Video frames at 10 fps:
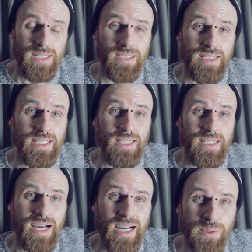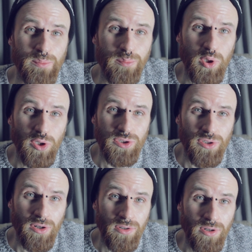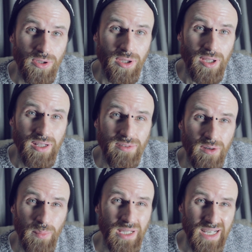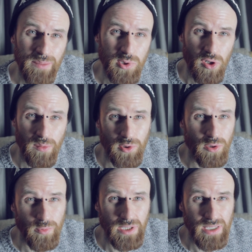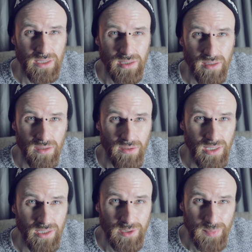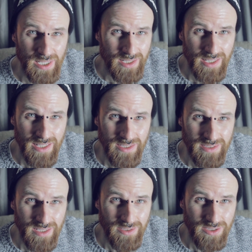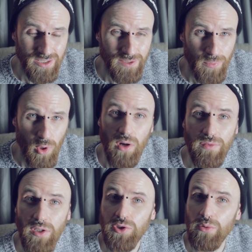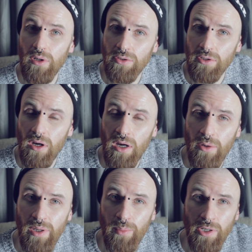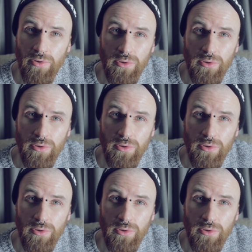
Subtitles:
The Ant Plus dongle for my laptop to read the speed and cadence sensor. Oh, I've also ordered a heart rate monitor